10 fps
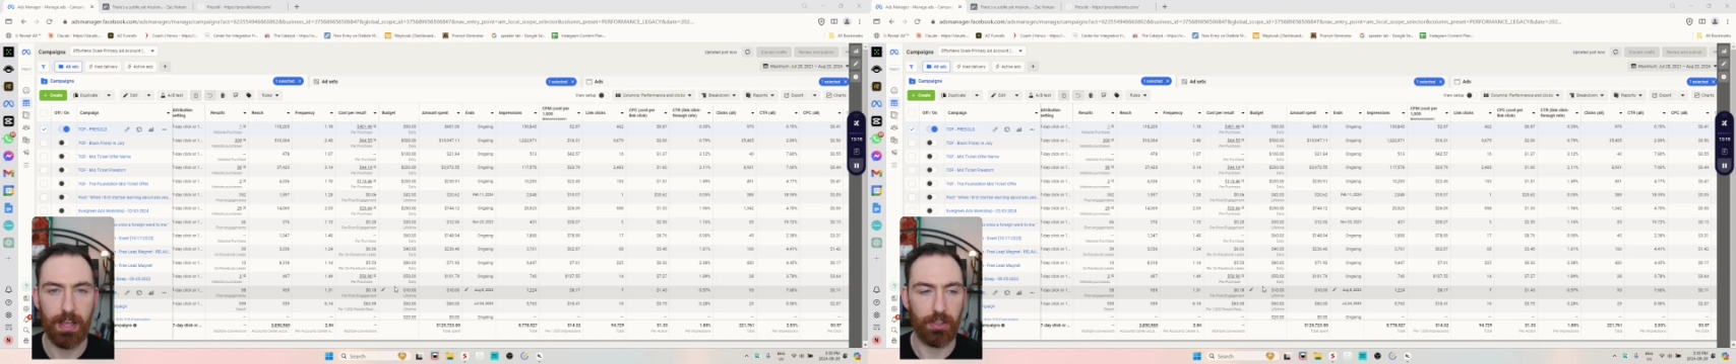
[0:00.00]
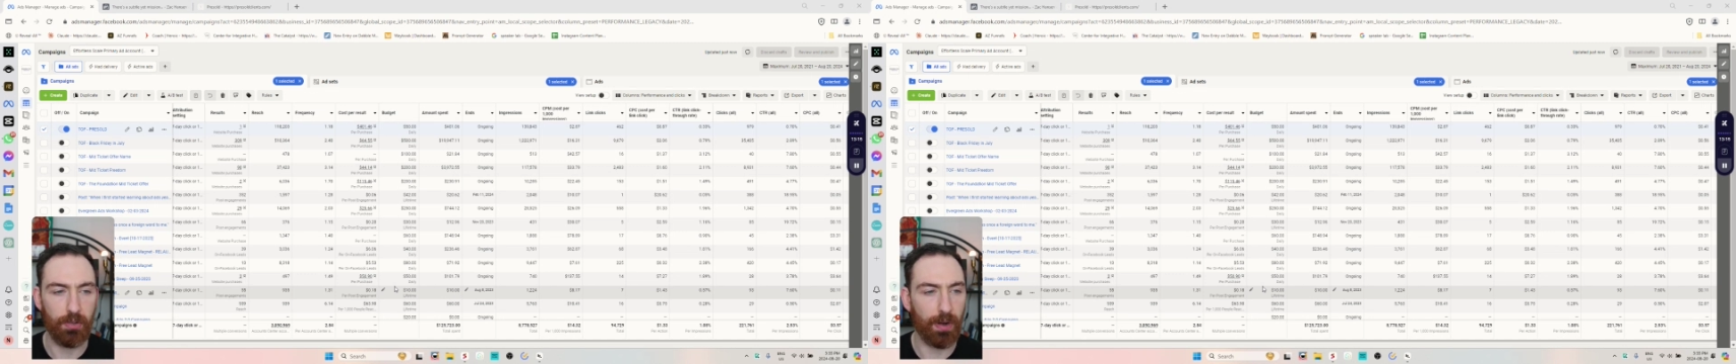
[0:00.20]

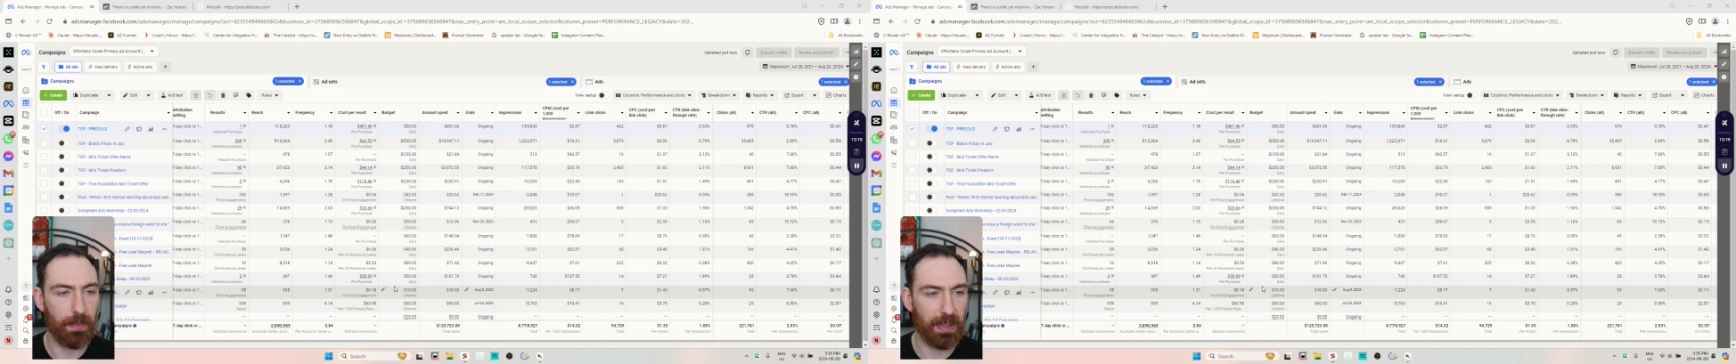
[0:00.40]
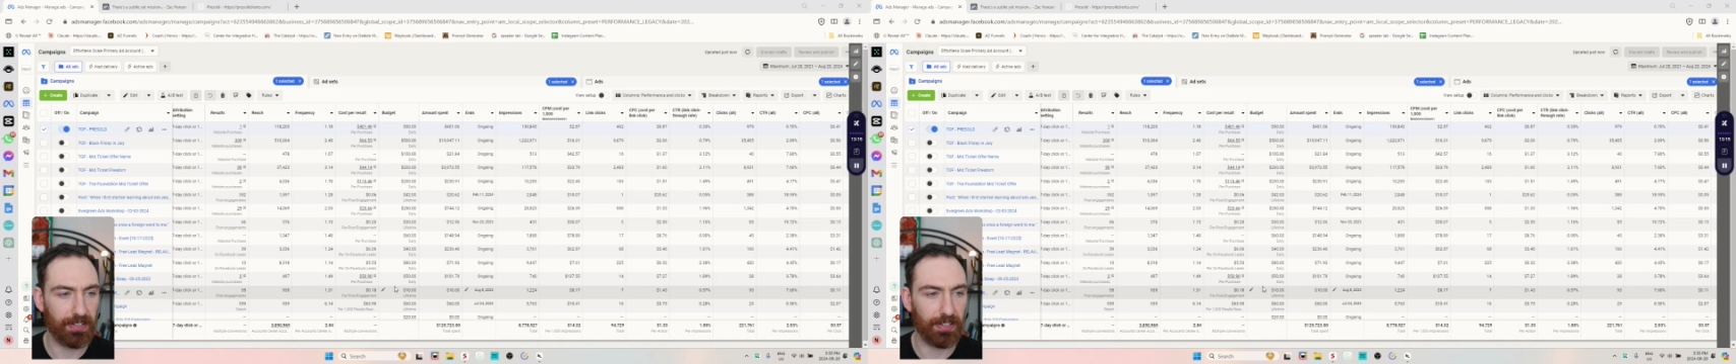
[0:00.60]
you want to
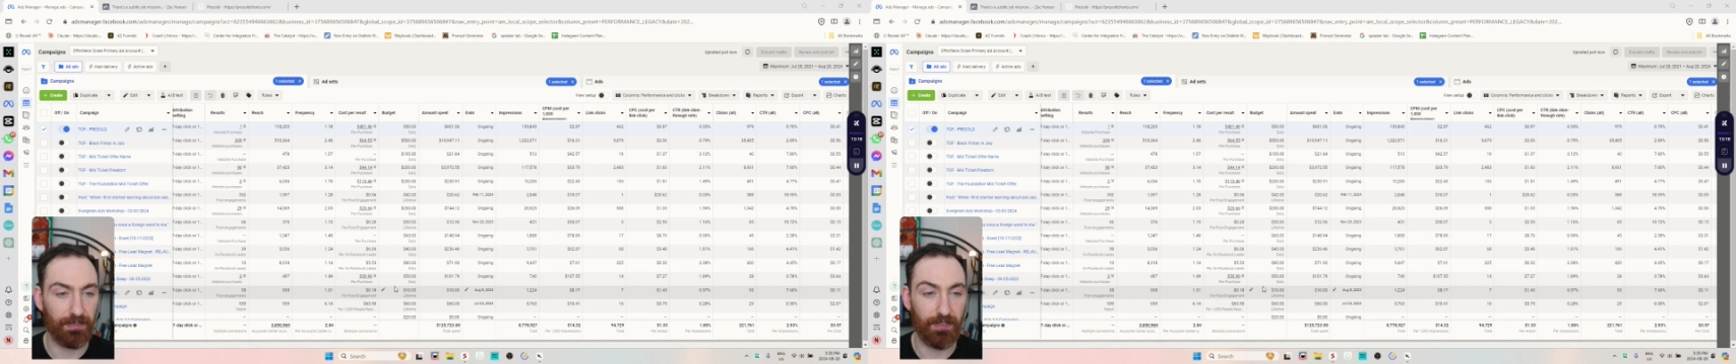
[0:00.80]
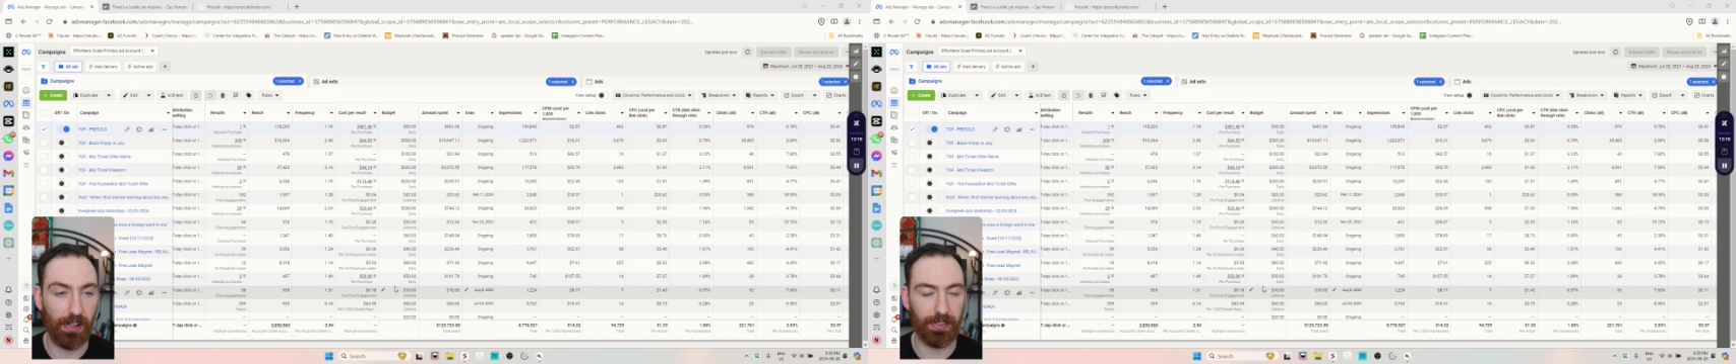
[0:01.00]
basically
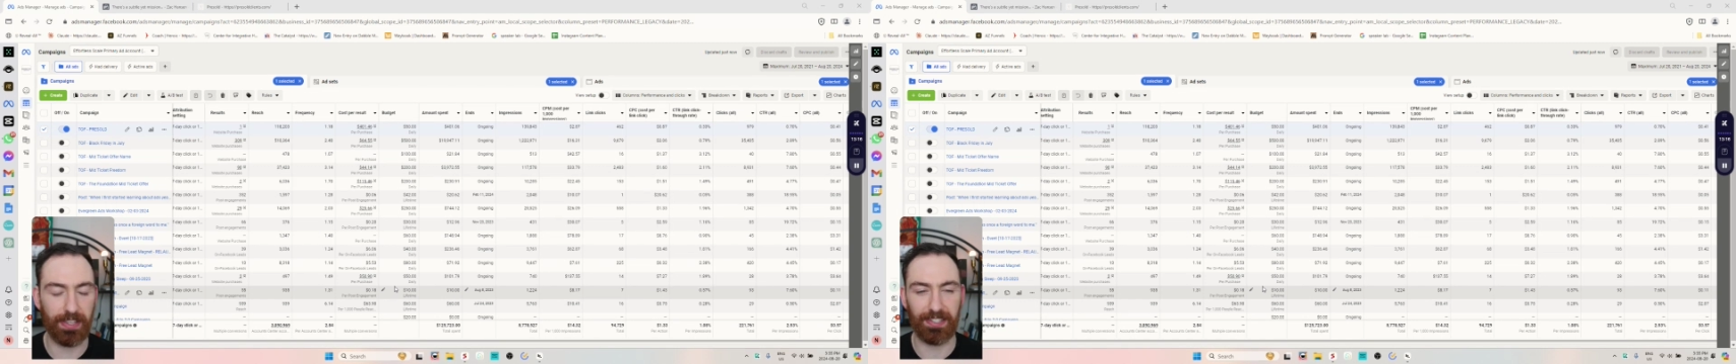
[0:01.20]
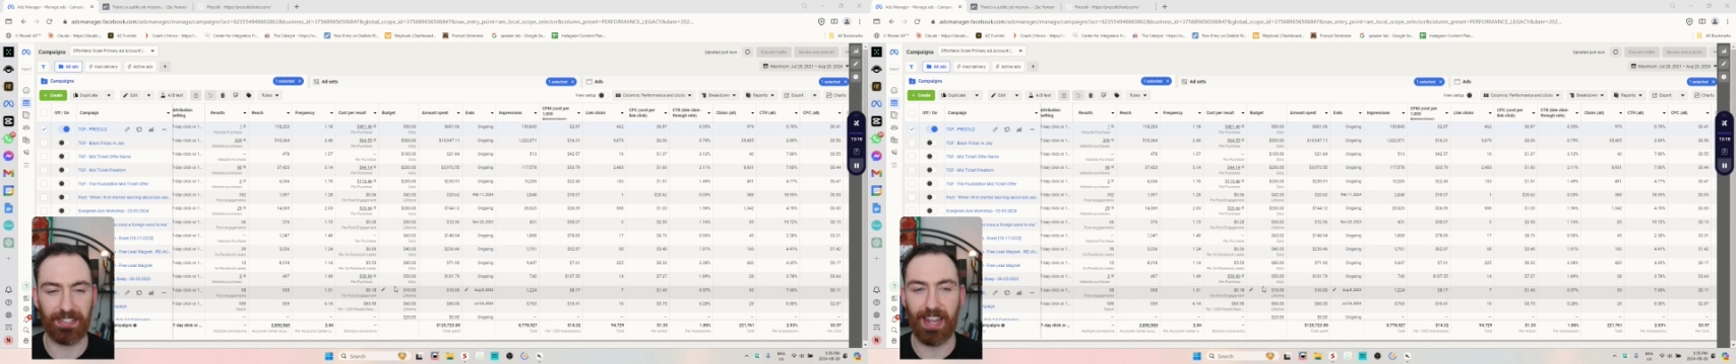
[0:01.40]
follow
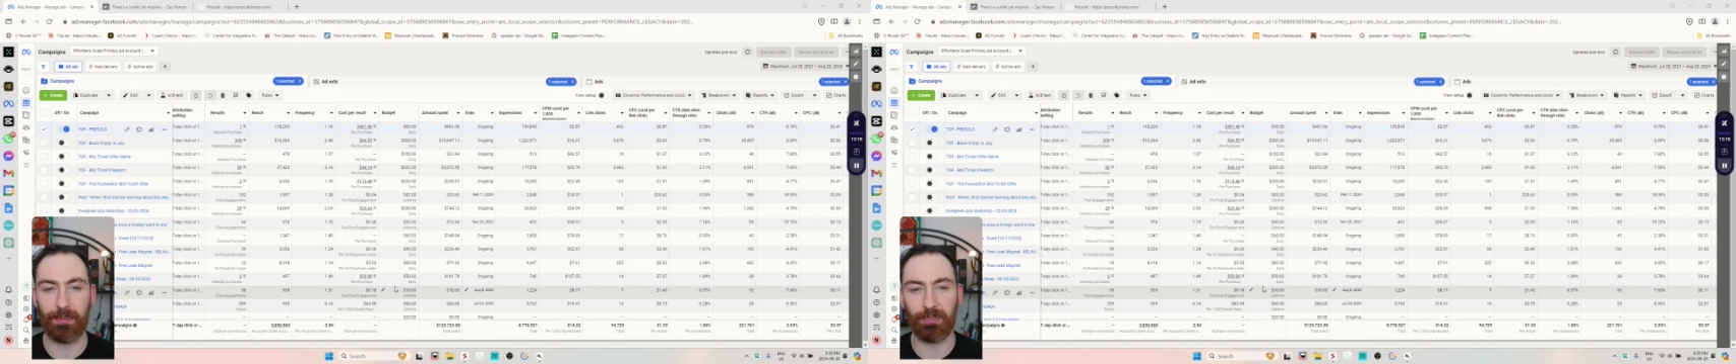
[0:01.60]
the same